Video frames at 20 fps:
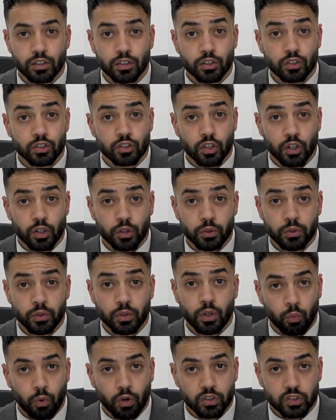So,
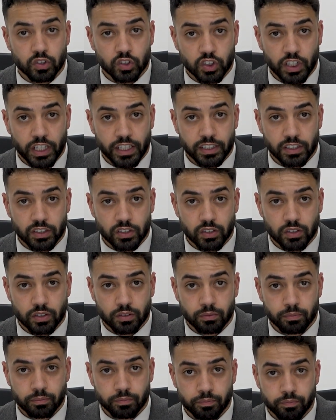what's changed?
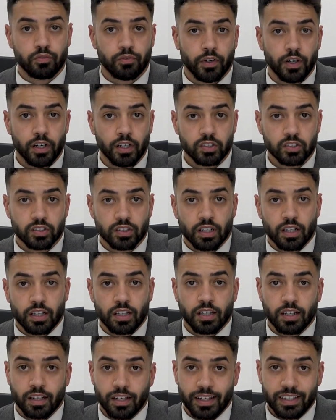First,
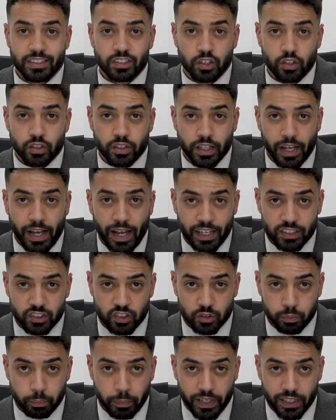let's look at
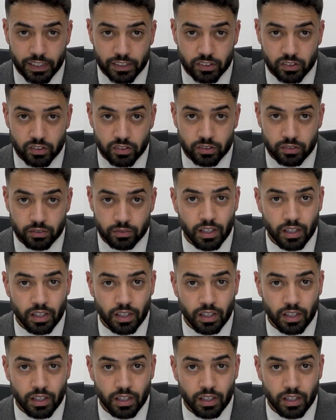hazard bands.